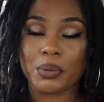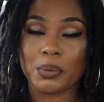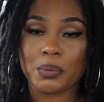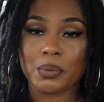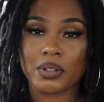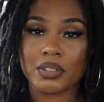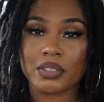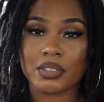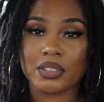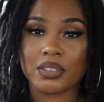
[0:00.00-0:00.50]
you
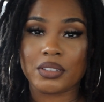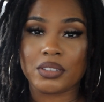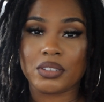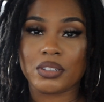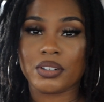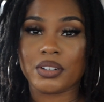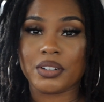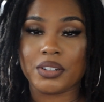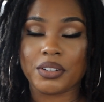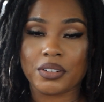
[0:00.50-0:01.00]
want to
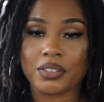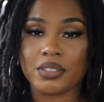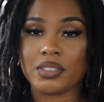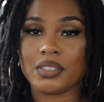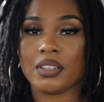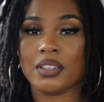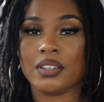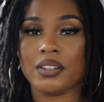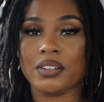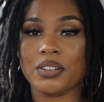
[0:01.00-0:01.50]
start your
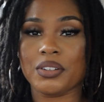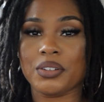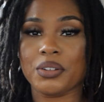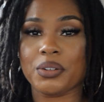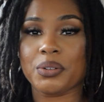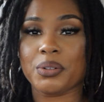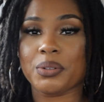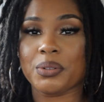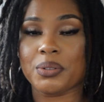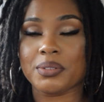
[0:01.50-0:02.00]
set on
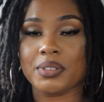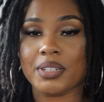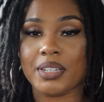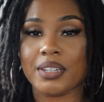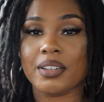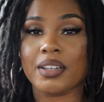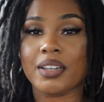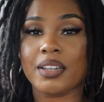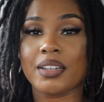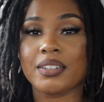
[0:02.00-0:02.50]
your own
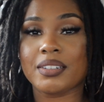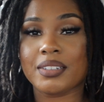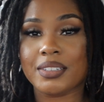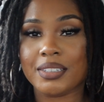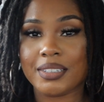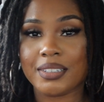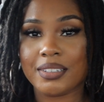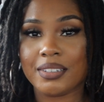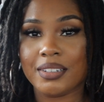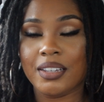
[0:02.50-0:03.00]
like I
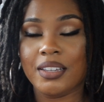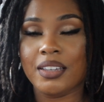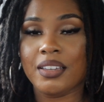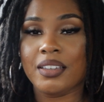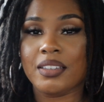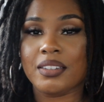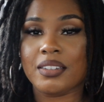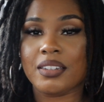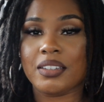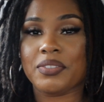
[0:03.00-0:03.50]
did,
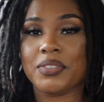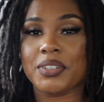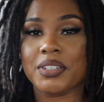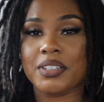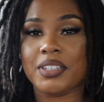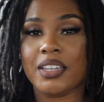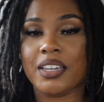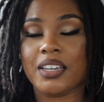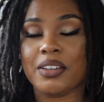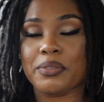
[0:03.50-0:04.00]

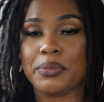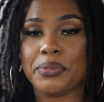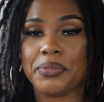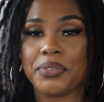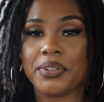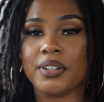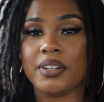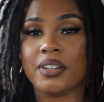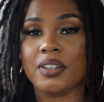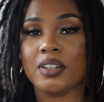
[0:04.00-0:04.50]
definitely have a
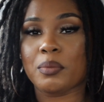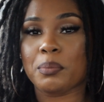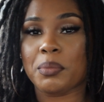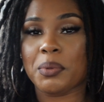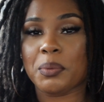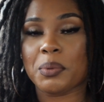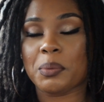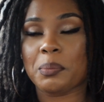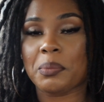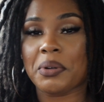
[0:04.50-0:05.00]
friend help
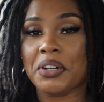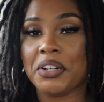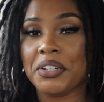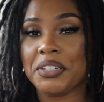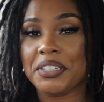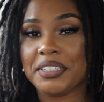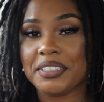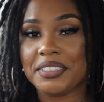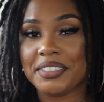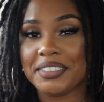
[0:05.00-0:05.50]
you with
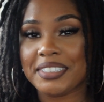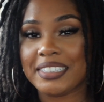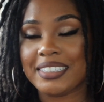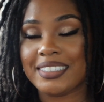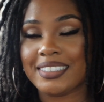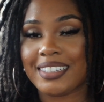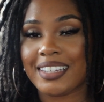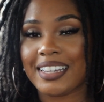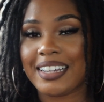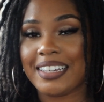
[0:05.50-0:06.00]
parting,
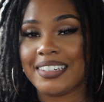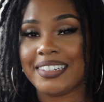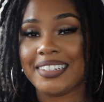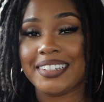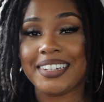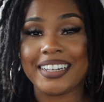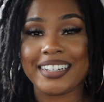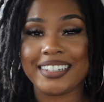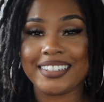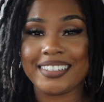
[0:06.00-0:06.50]
because I did
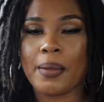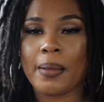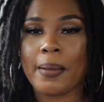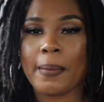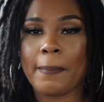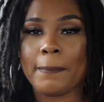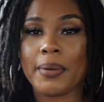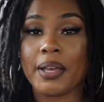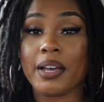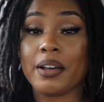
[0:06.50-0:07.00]
not.
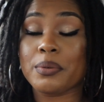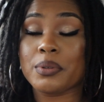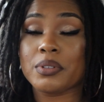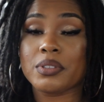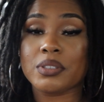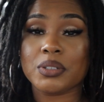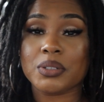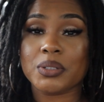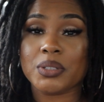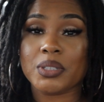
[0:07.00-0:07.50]
I
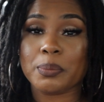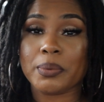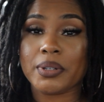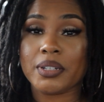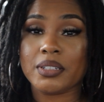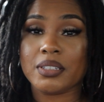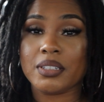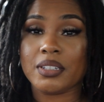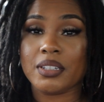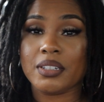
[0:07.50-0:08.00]
was so
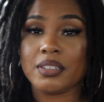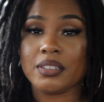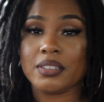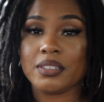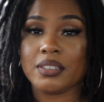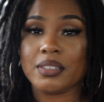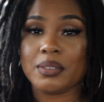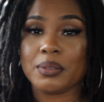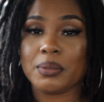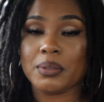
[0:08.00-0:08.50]

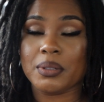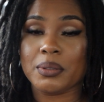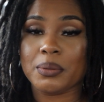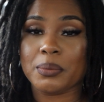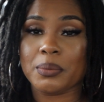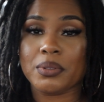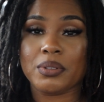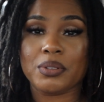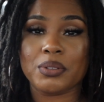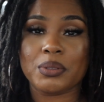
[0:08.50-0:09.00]
spontaneous
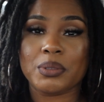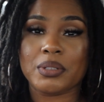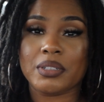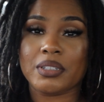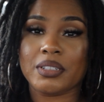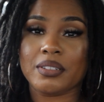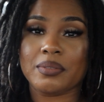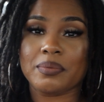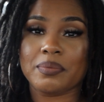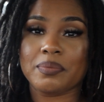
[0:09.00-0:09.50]
with doing
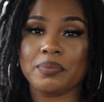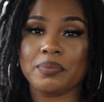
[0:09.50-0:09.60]
it,